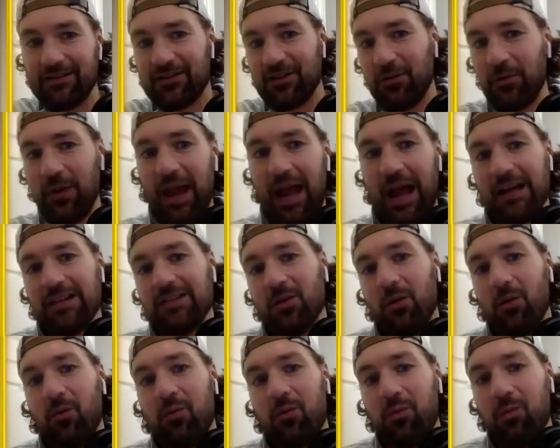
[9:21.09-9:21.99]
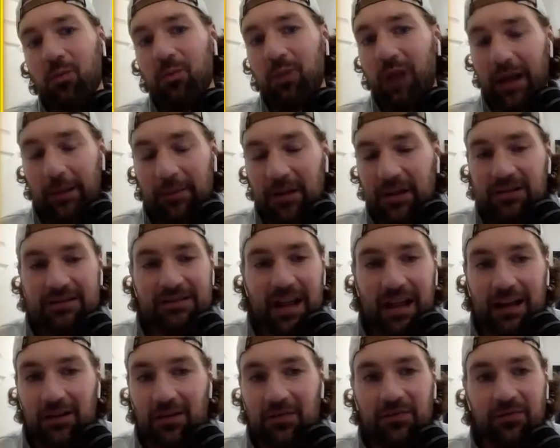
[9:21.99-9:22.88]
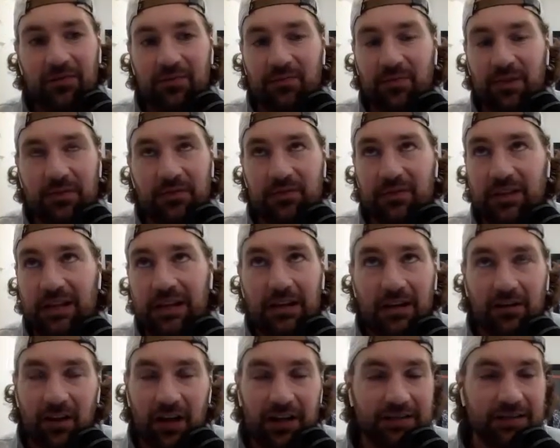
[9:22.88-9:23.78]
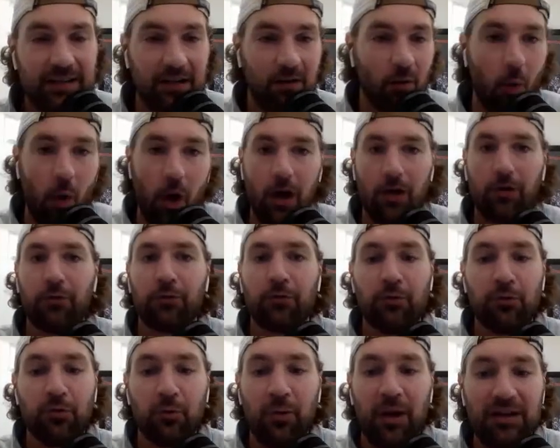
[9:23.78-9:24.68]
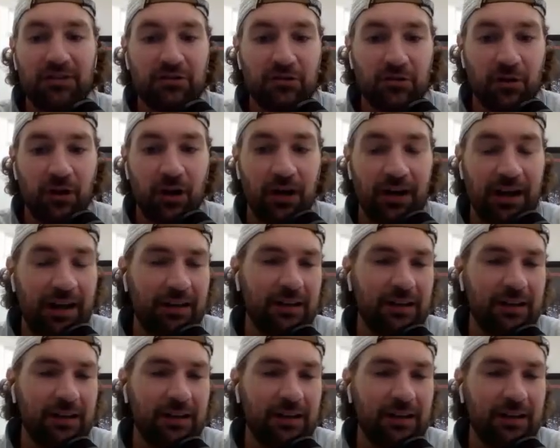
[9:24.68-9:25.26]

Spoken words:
So we had to, 10 or 15 of us had to walk through the restaurant.